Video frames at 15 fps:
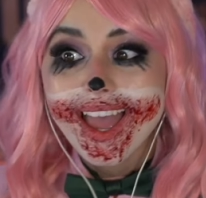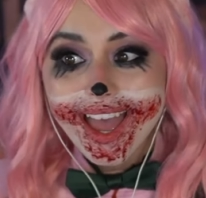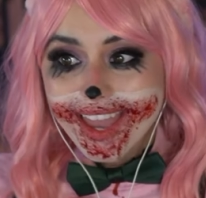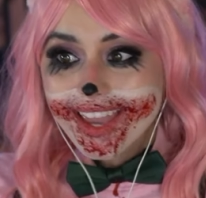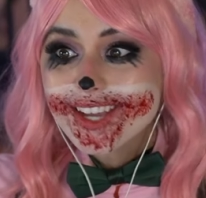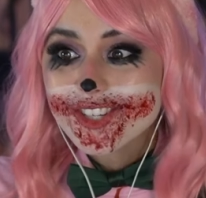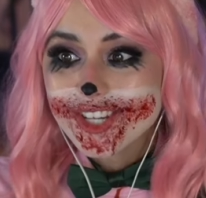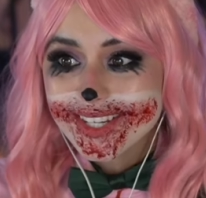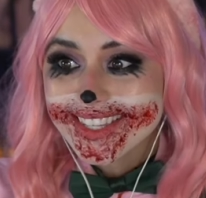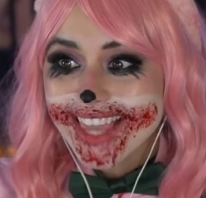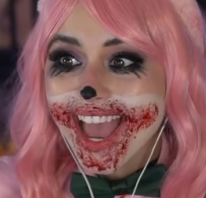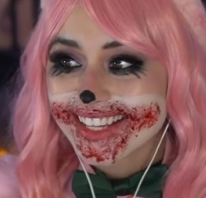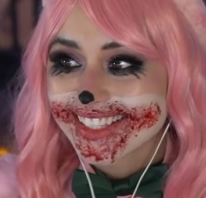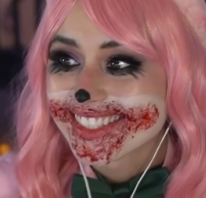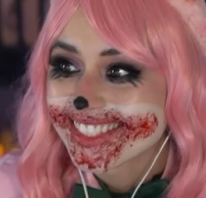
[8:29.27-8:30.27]
Agent,
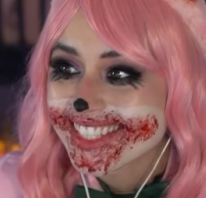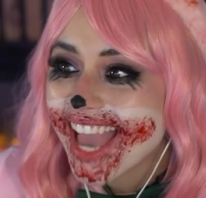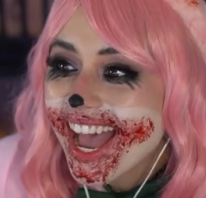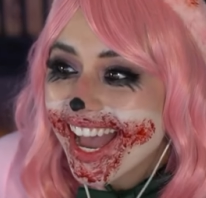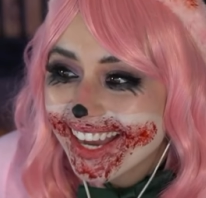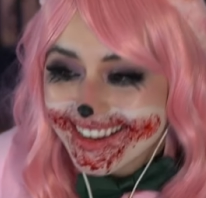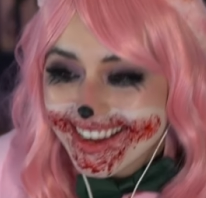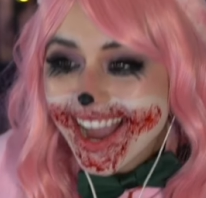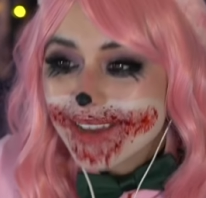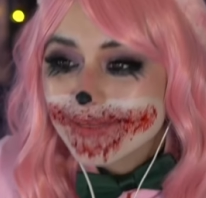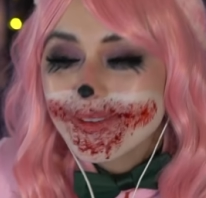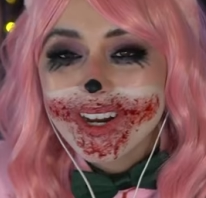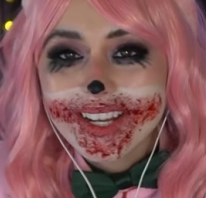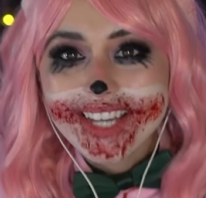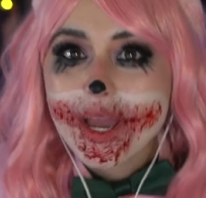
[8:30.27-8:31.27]
yes. Yeah, I'm
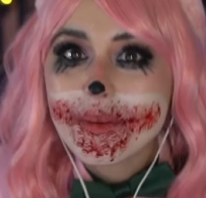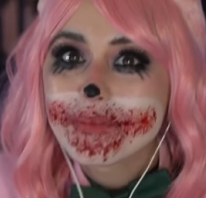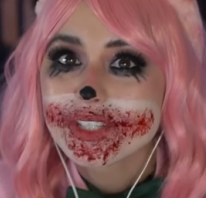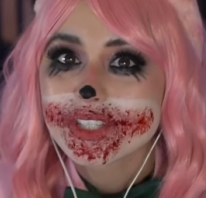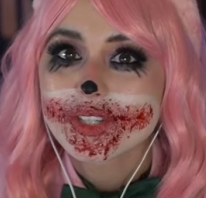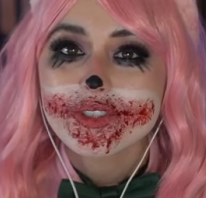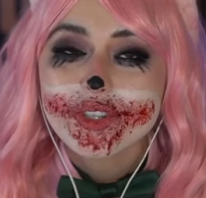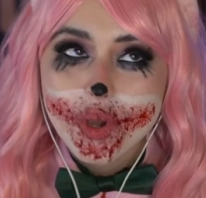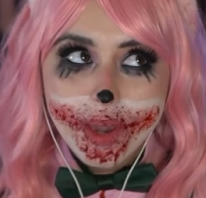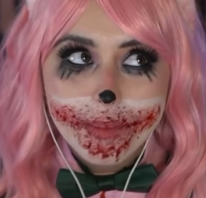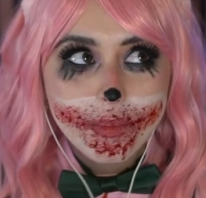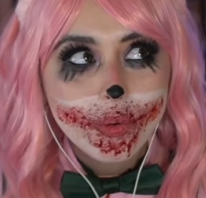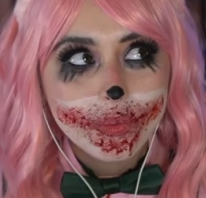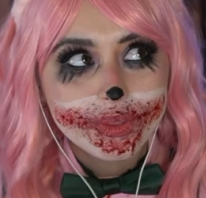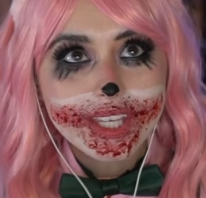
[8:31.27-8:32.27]
on episode, so I'm
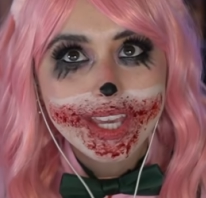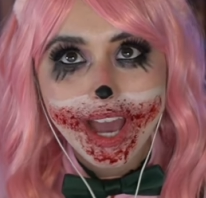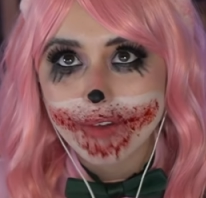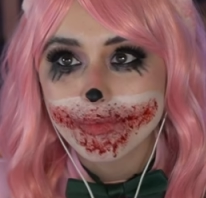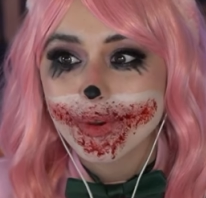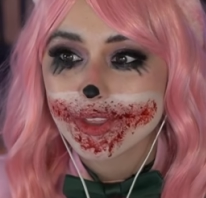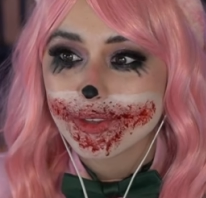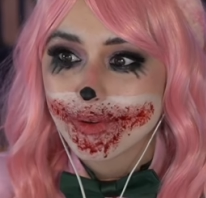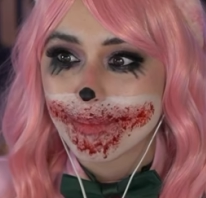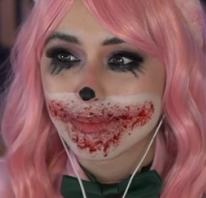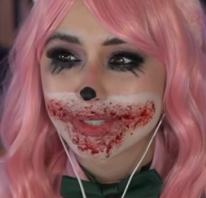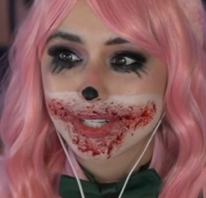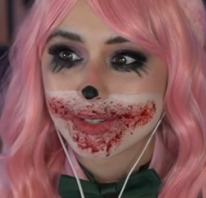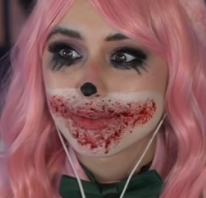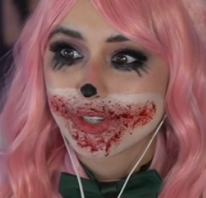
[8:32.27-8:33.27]
only halfway through
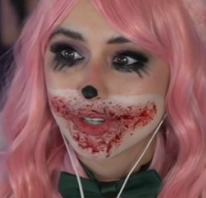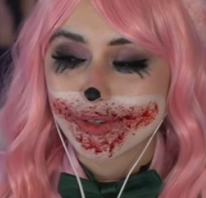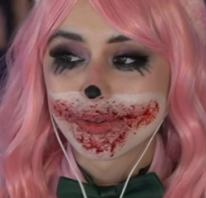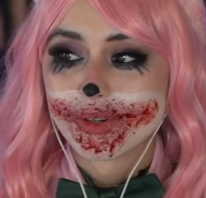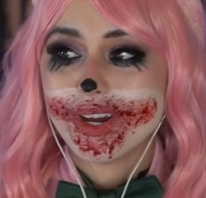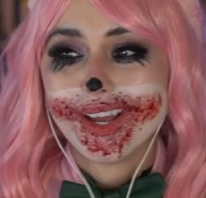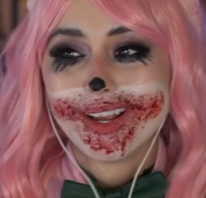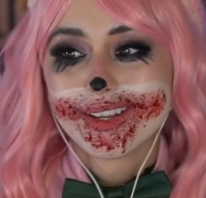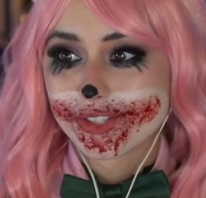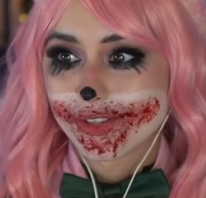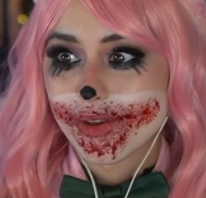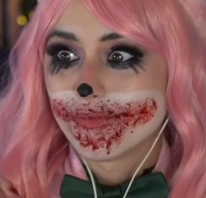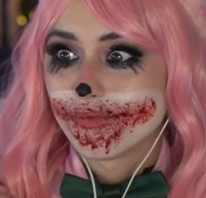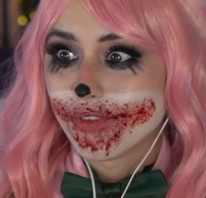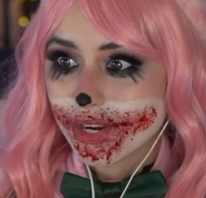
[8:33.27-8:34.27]
episode 2. So
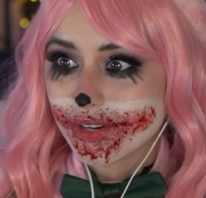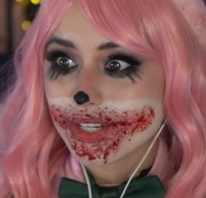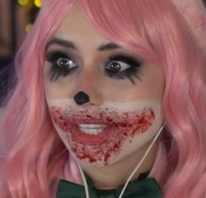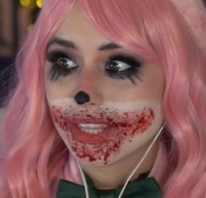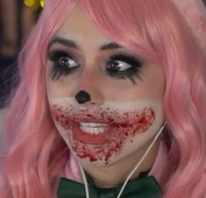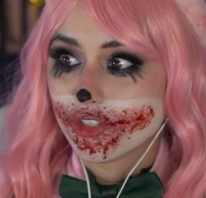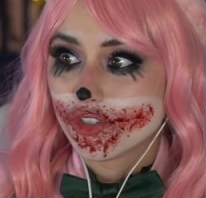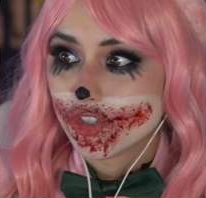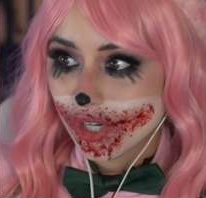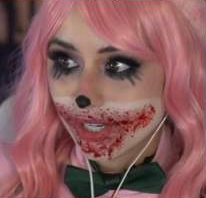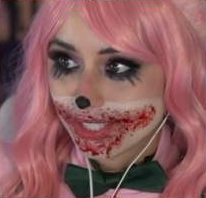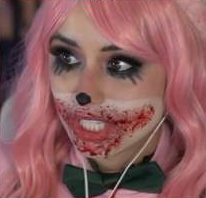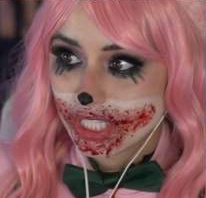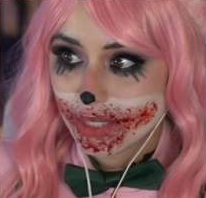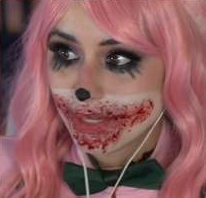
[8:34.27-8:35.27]
I'm very, like,
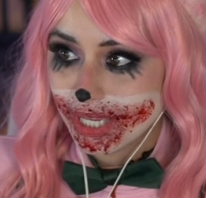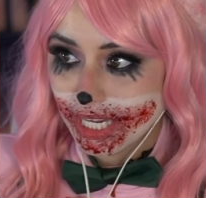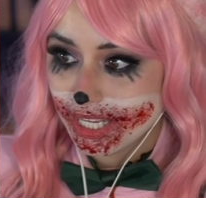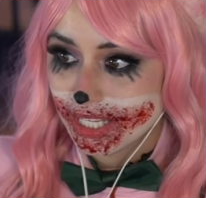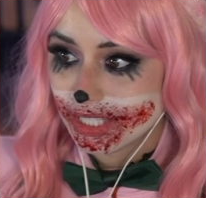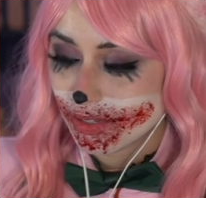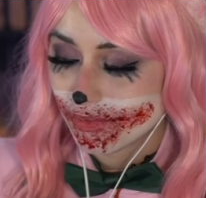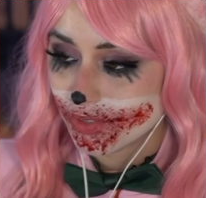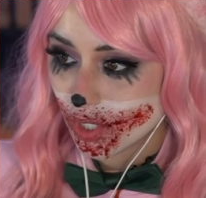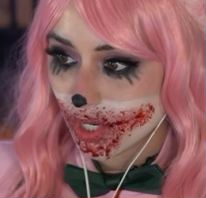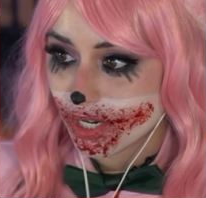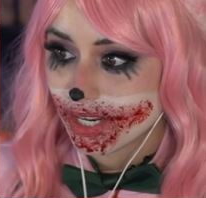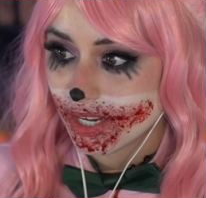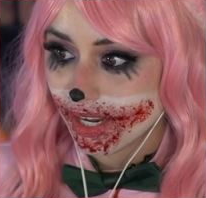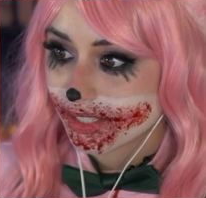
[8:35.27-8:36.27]
just at the beginnings of
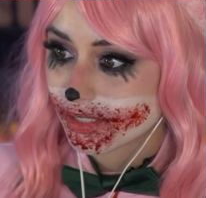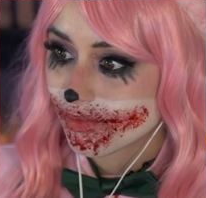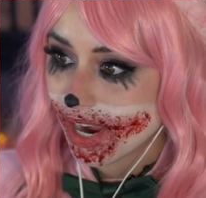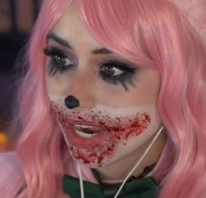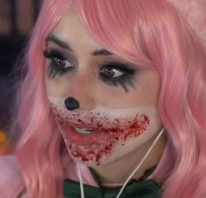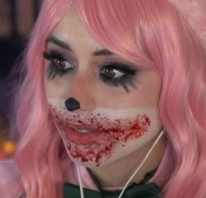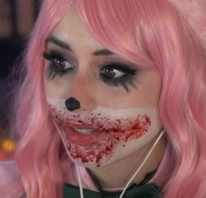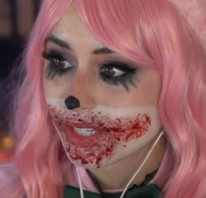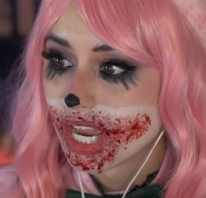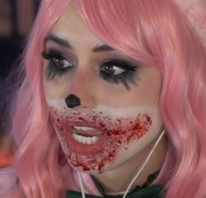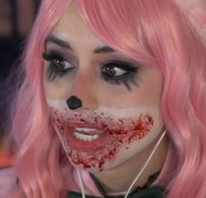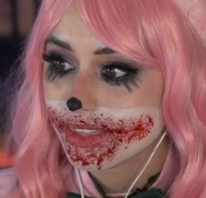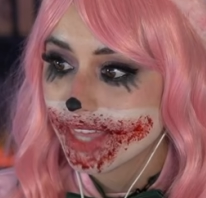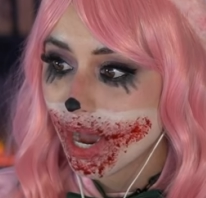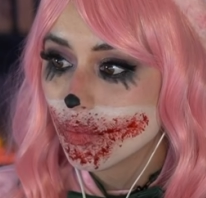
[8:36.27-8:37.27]
starting X-Files.
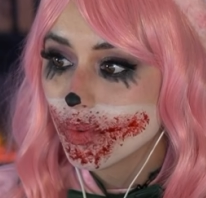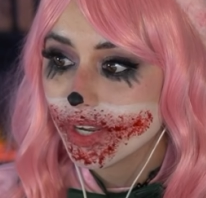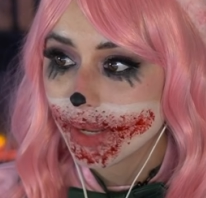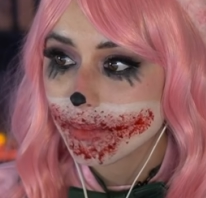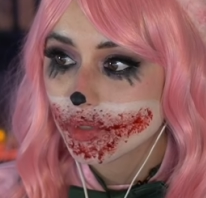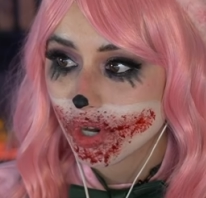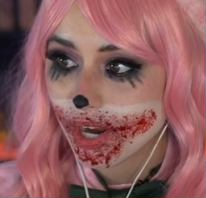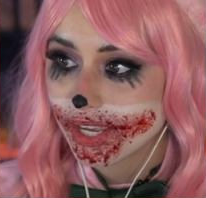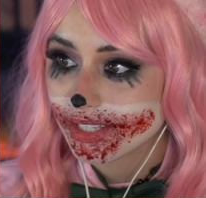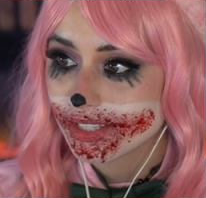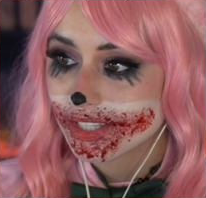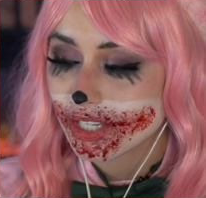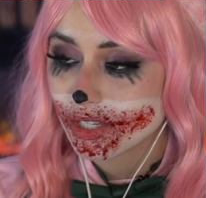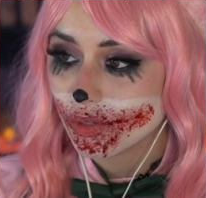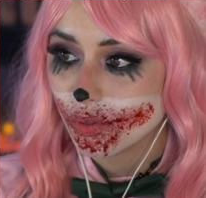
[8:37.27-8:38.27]
That one I'm trying
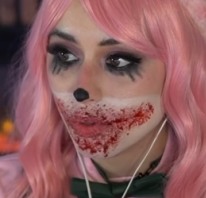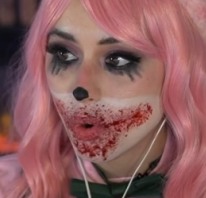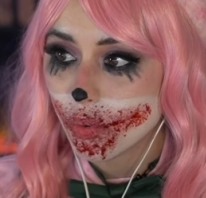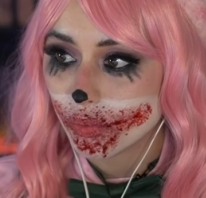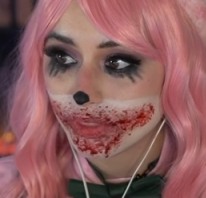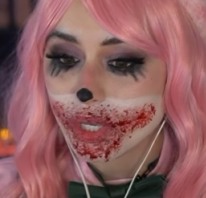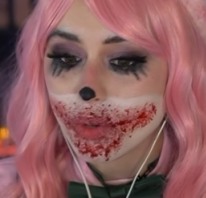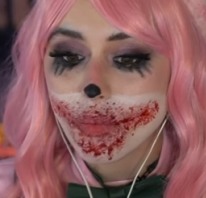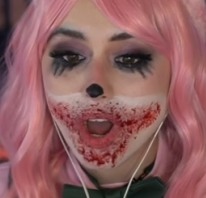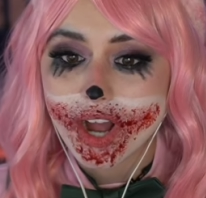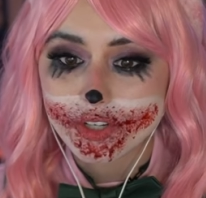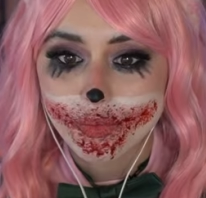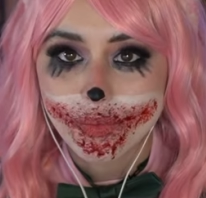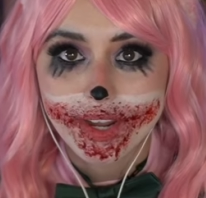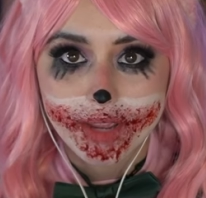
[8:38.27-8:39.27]
to only
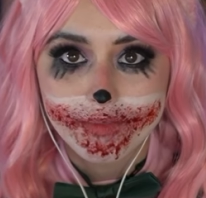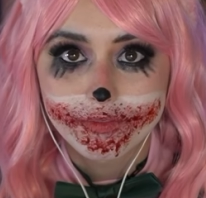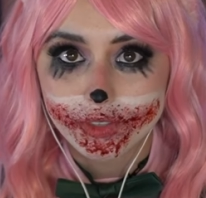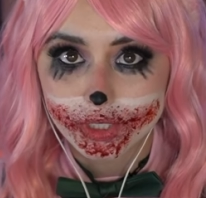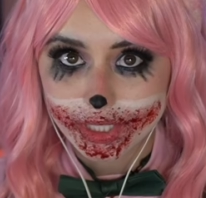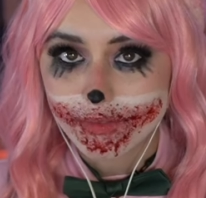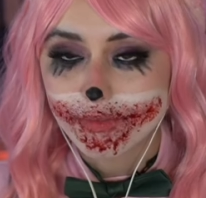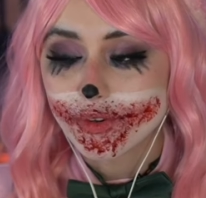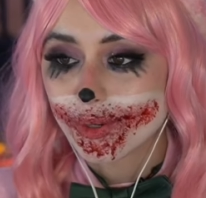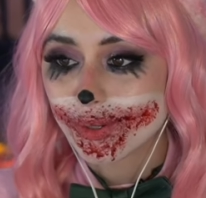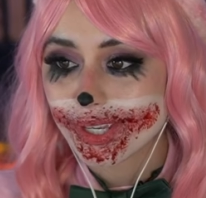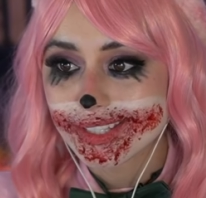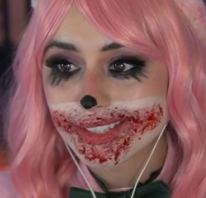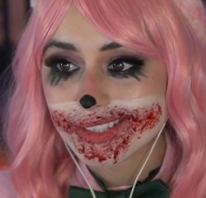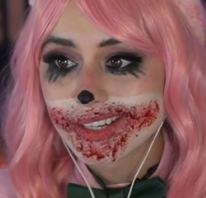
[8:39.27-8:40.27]
watch when I'm fully
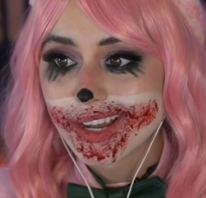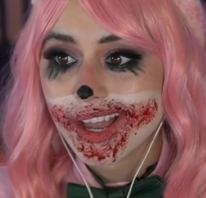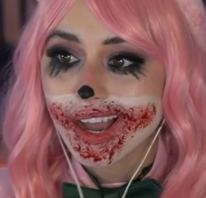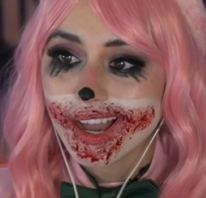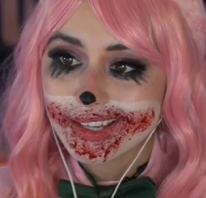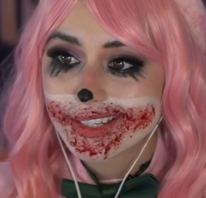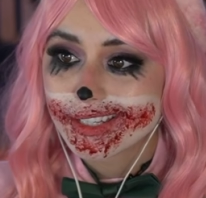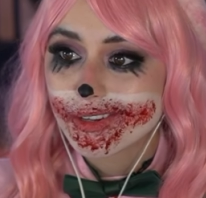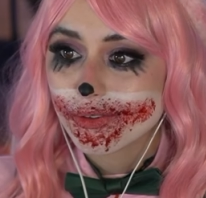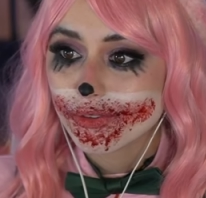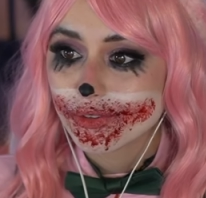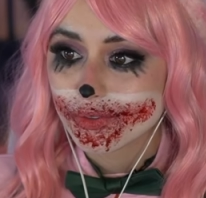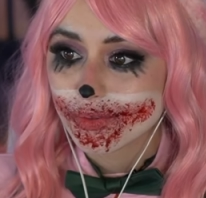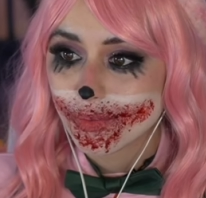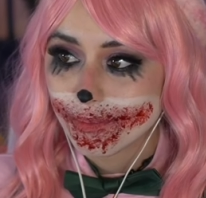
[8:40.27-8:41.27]
focused. I did go
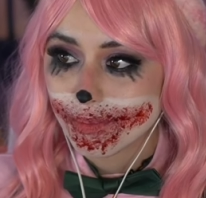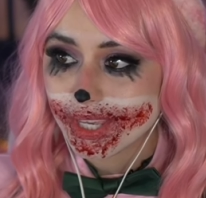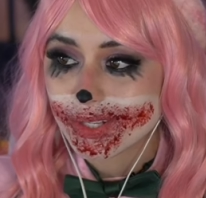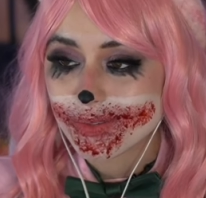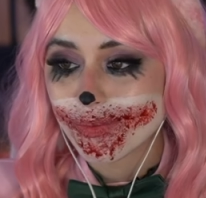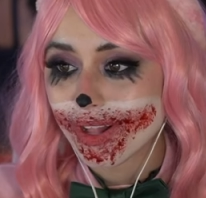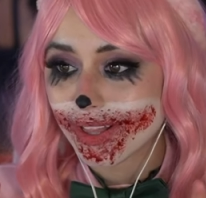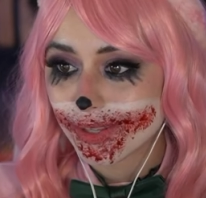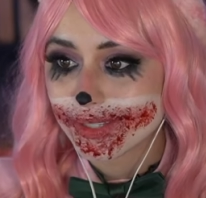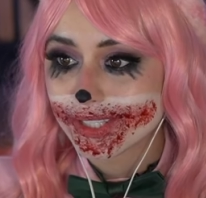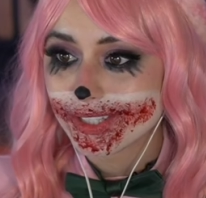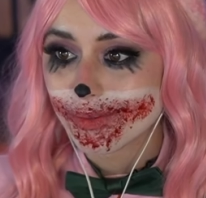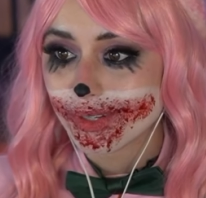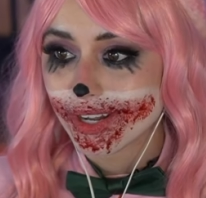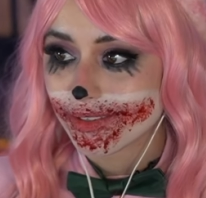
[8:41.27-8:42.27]
through Twin Peaks while I was
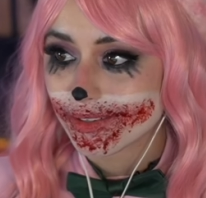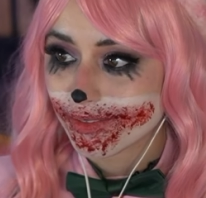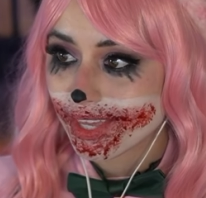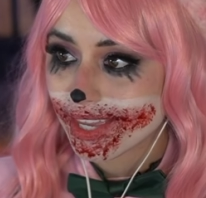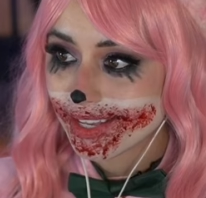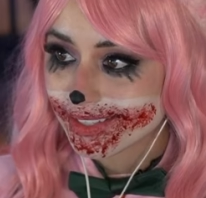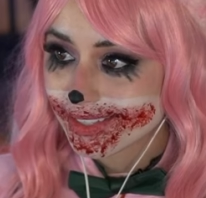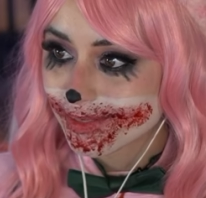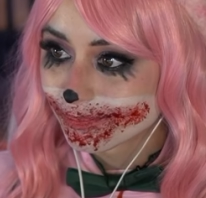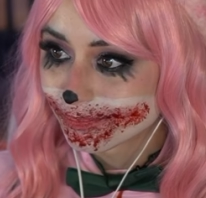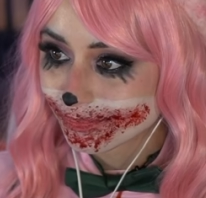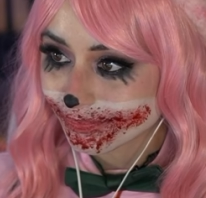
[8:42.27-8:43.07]
doing other things.